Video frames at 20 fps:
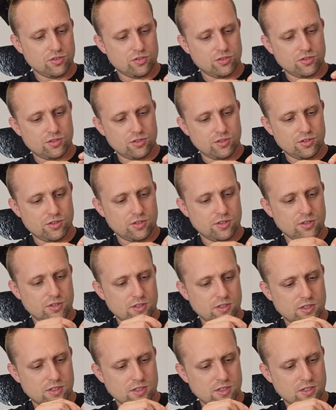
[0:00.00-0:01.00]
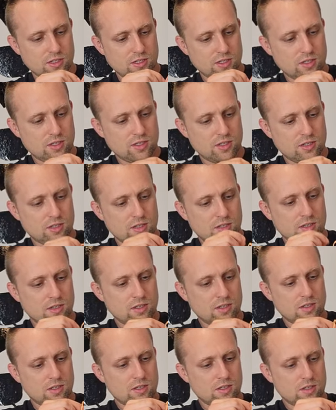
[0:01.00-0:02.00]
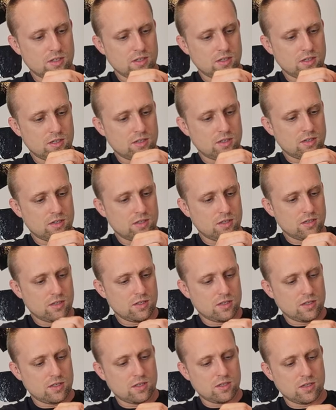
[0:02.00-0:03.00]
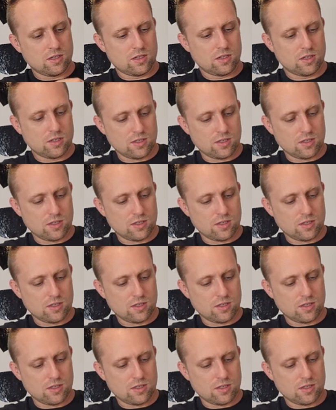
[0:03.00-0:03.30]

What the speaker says: (silence)